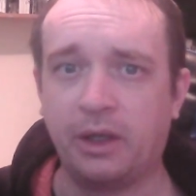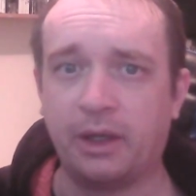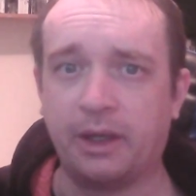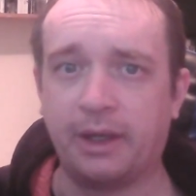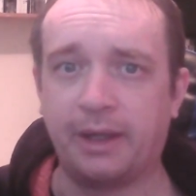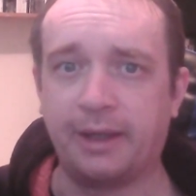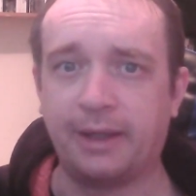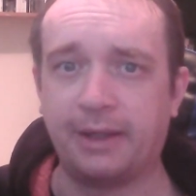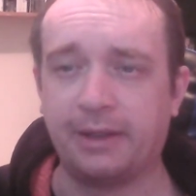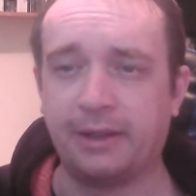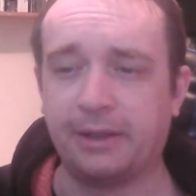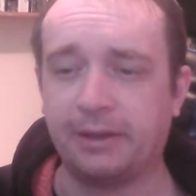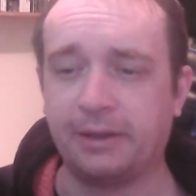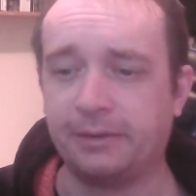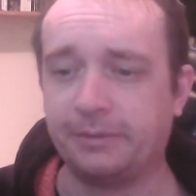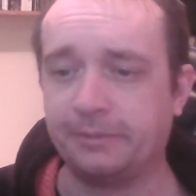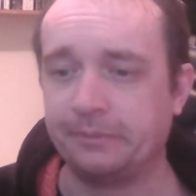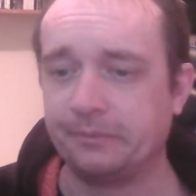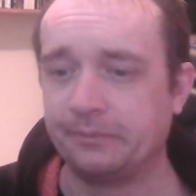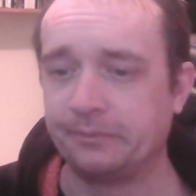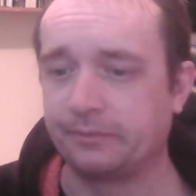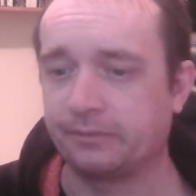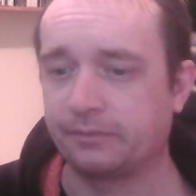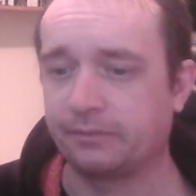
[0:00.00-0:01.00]

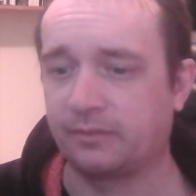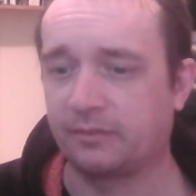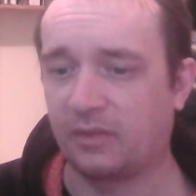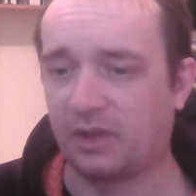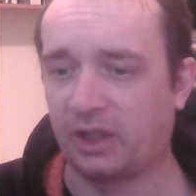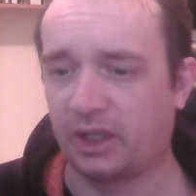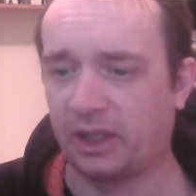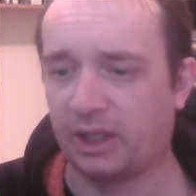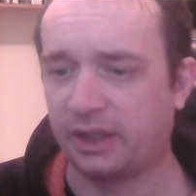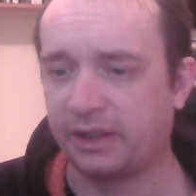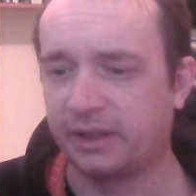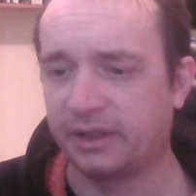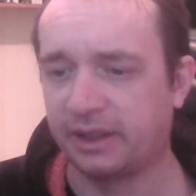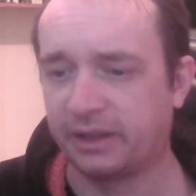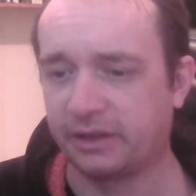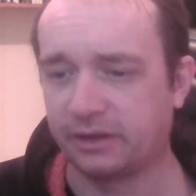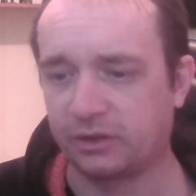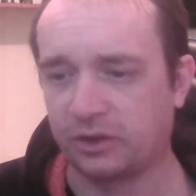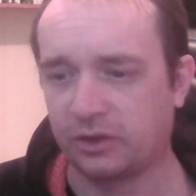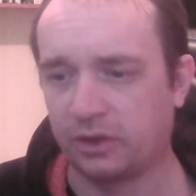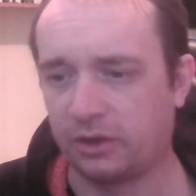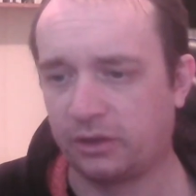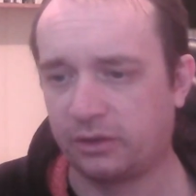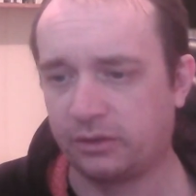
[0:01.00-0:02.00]
And then
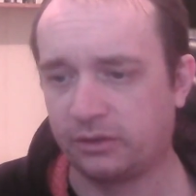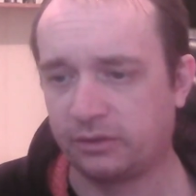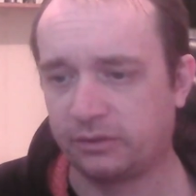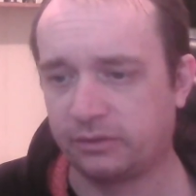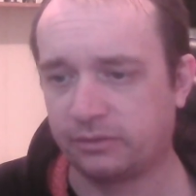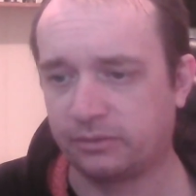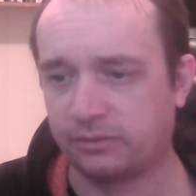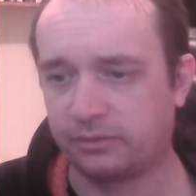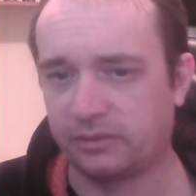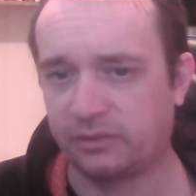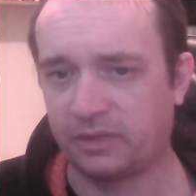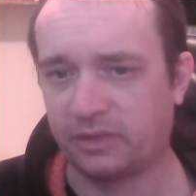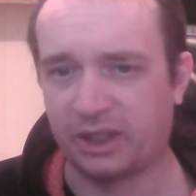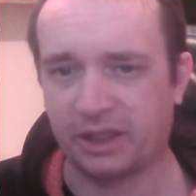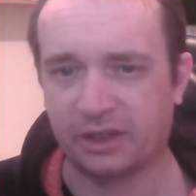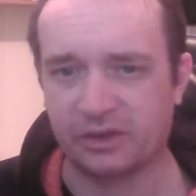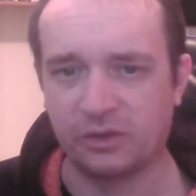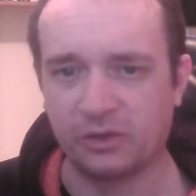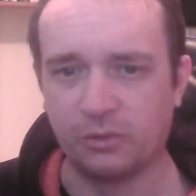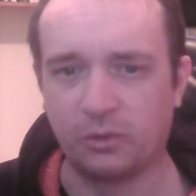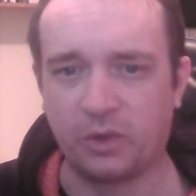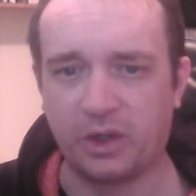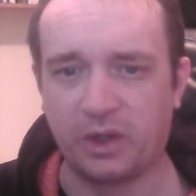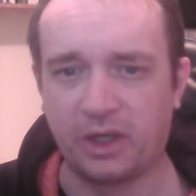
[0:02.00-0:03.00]
got X
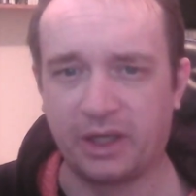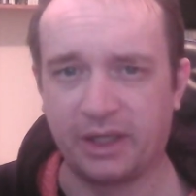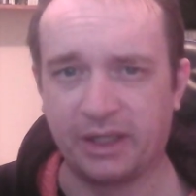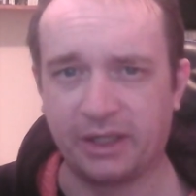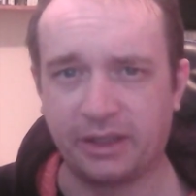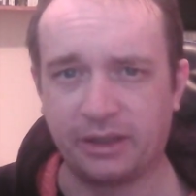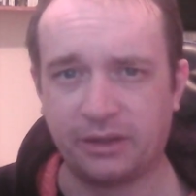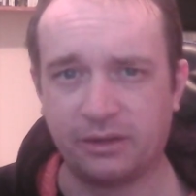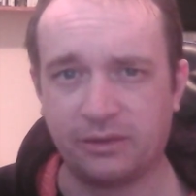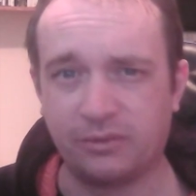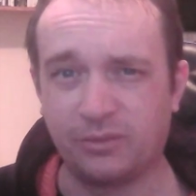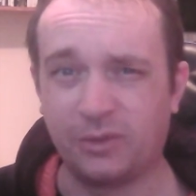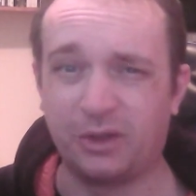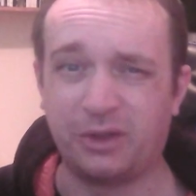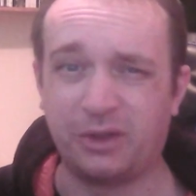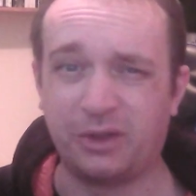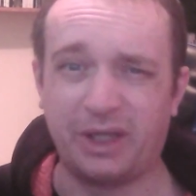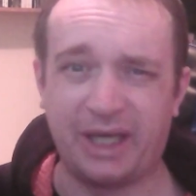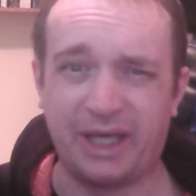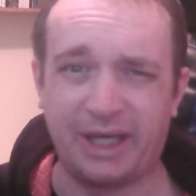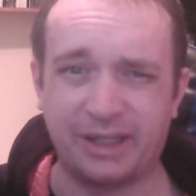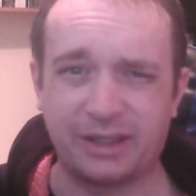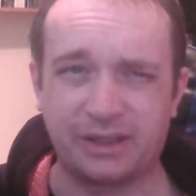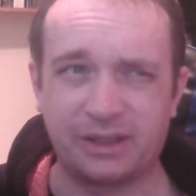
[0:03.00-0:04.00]
and Y. Well,
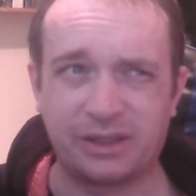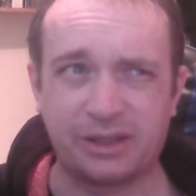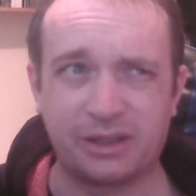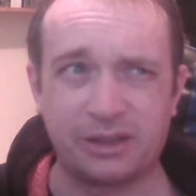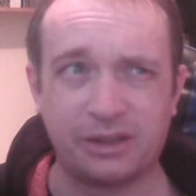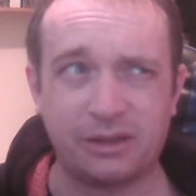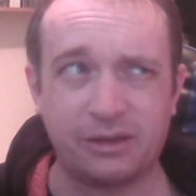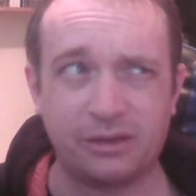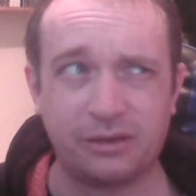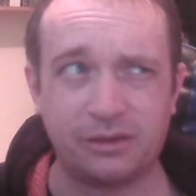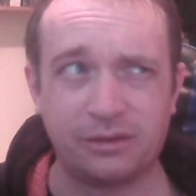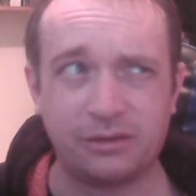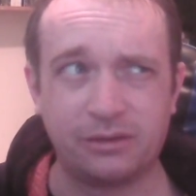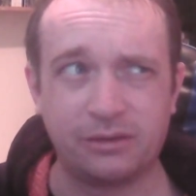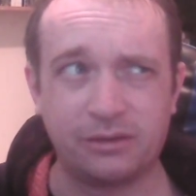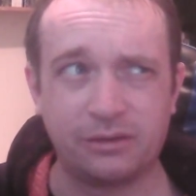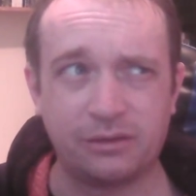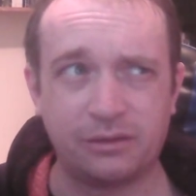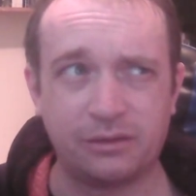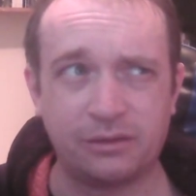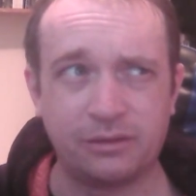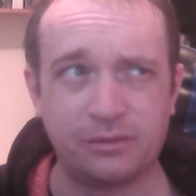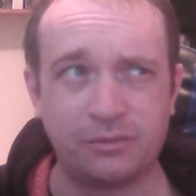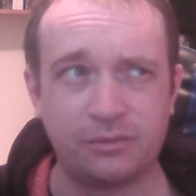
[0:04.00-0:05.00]
X.
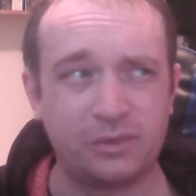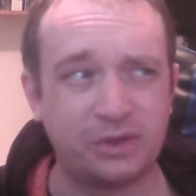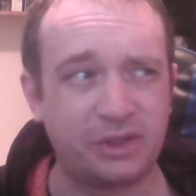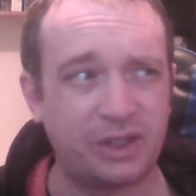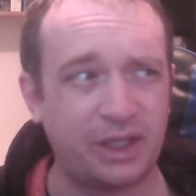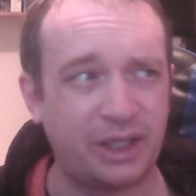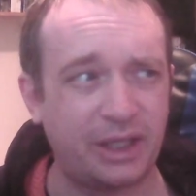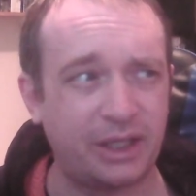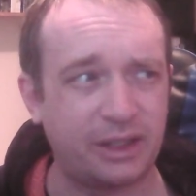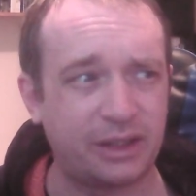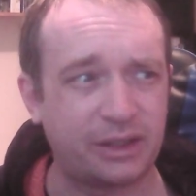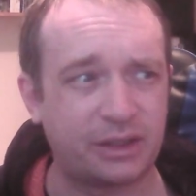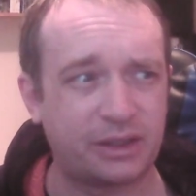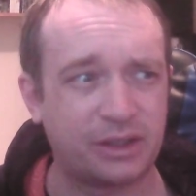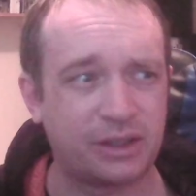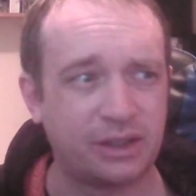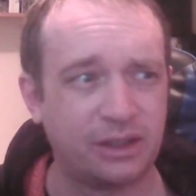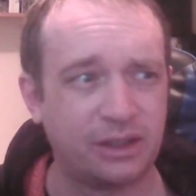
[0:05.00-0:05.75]
Was it X?